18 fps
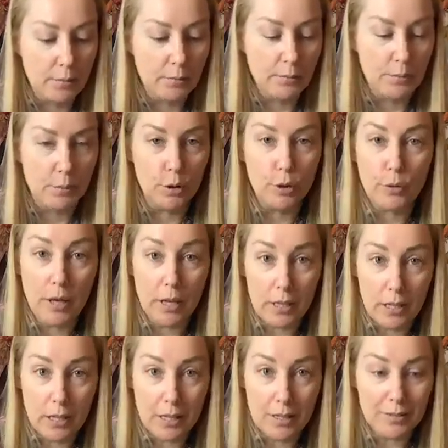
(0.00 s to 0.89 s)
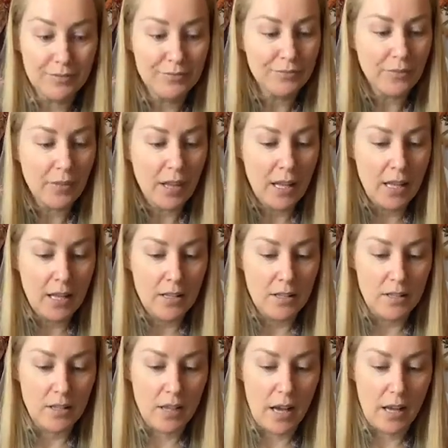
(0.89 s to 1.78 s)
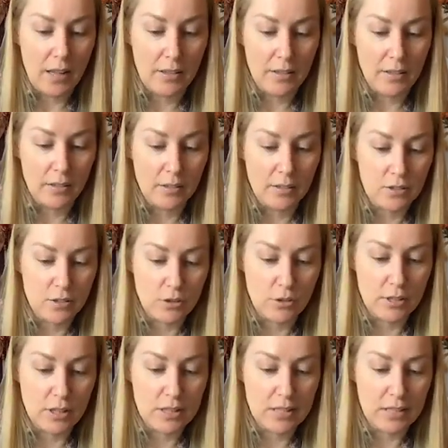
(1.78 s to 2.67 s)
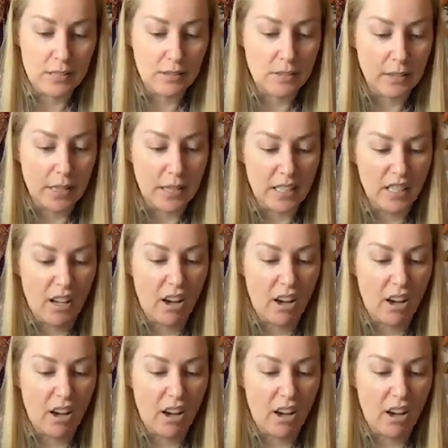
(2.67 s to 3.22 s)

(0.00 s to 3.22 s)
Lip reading: blue area, so it doesn't like